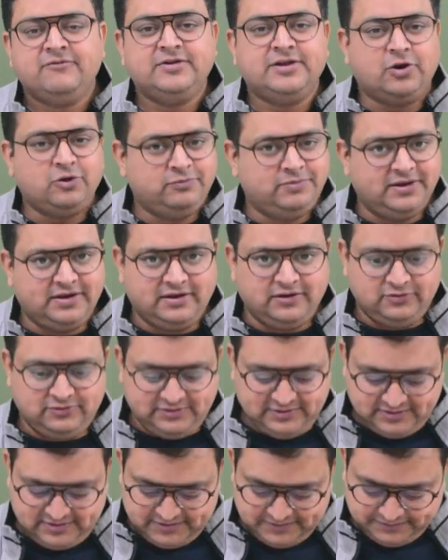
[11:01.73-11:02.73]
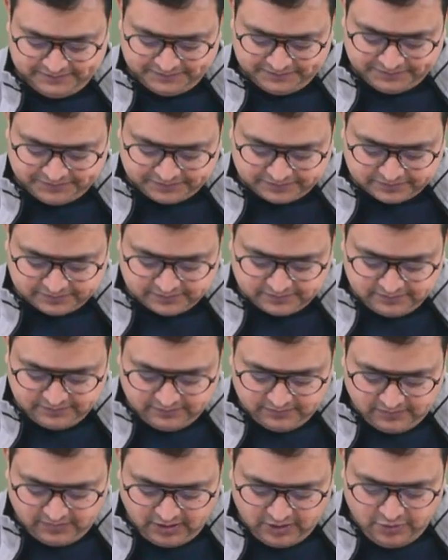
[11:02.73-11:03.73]
without perquisite.
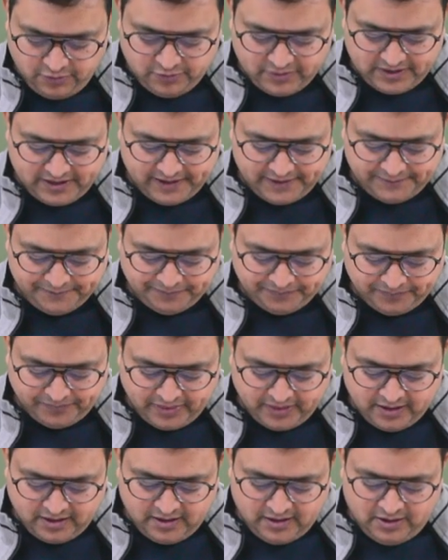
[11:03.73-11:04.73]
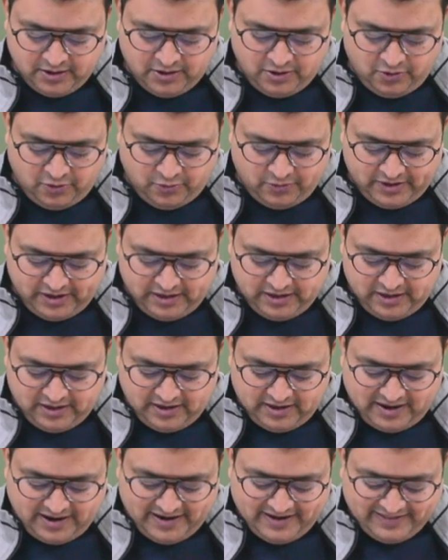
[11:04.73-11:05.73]
Okay.
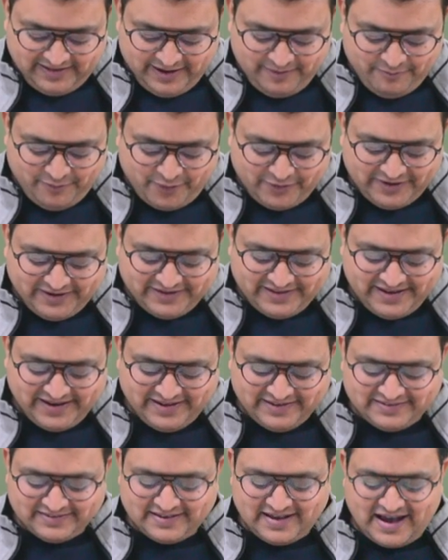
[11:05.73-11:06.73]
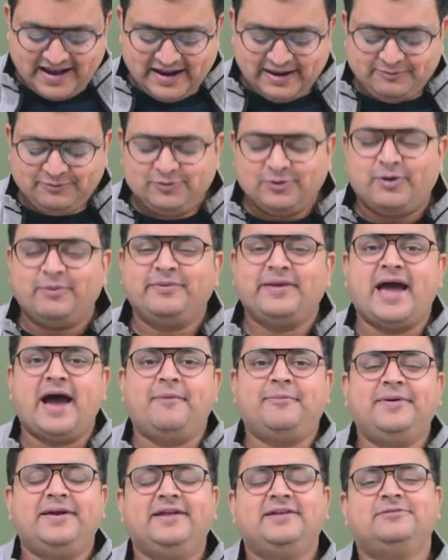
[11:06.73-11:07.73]
Okay. Another important thing is unabsorbed
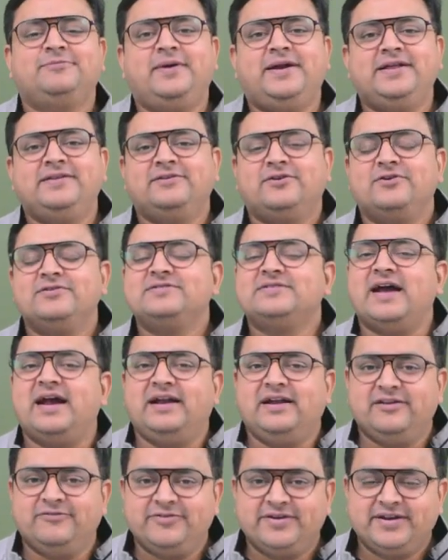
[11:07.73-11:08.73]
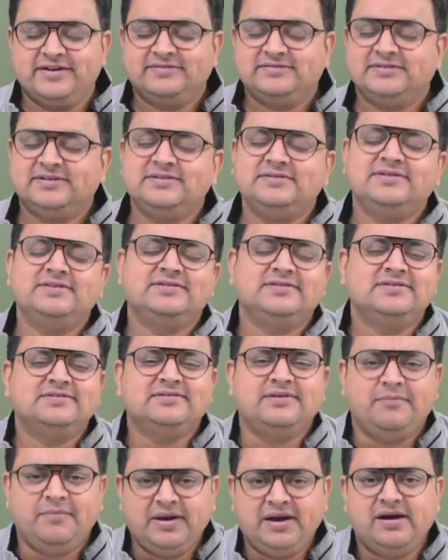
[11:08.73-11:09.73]
capital expenditure on scientific research. This
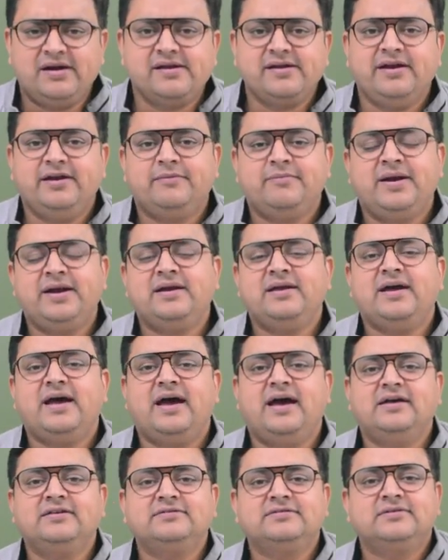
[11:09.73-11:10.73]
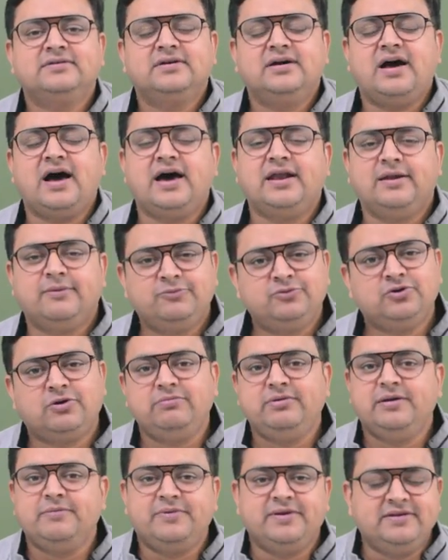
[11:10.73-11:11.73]
is similar treatment as
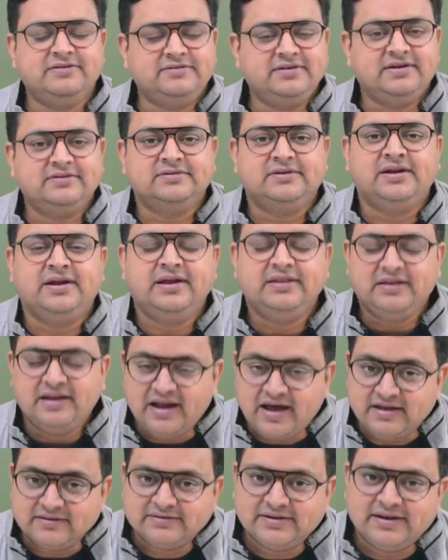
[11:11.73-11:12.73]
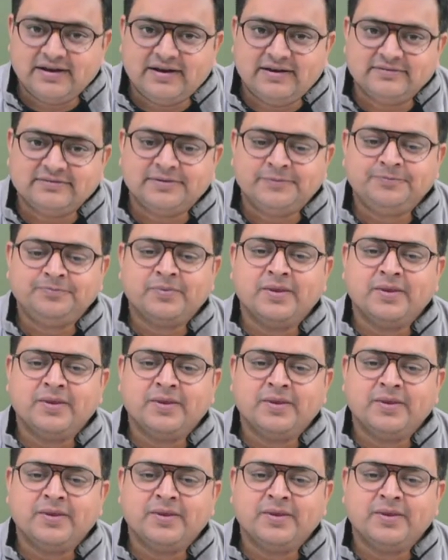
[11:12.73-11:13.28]
unabsorbed depreciation. In the last class,